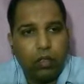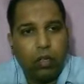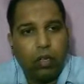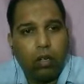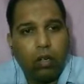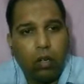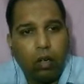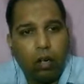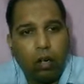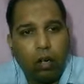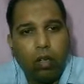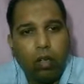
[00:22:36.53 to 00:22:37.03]

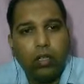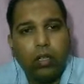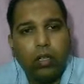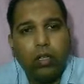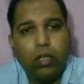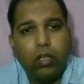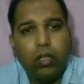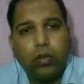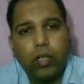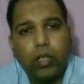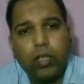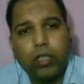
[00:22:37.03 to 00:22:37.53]
All the
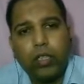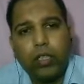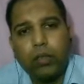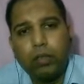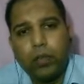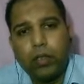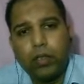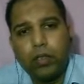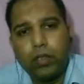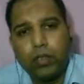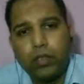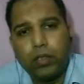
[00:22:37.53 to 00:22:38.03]
laboratory
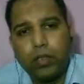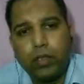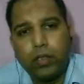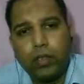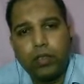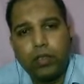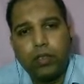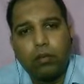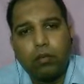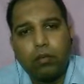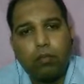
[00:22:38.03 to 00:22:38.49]
personnel